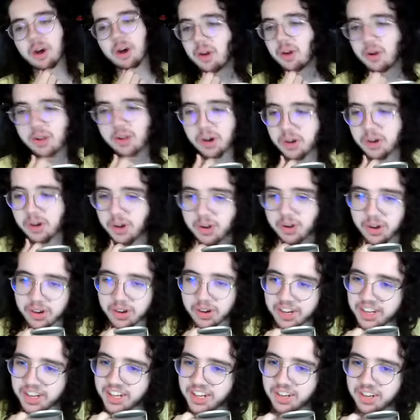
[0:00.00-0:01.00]
no no no no no
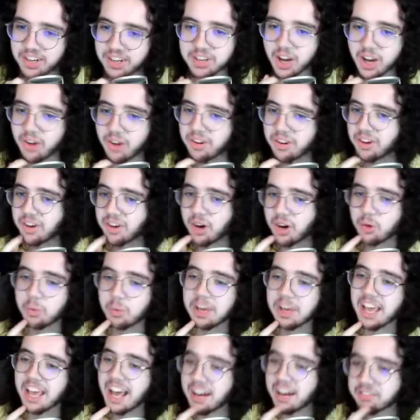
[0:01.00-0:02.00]
hold the no no no
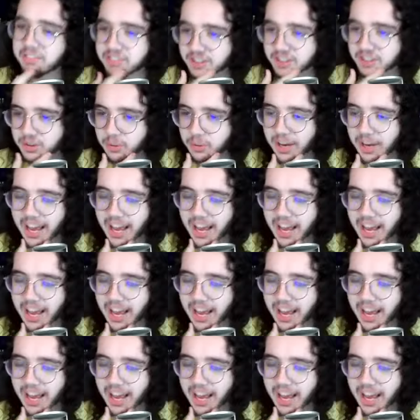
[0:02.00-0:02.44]
we have three. to Say we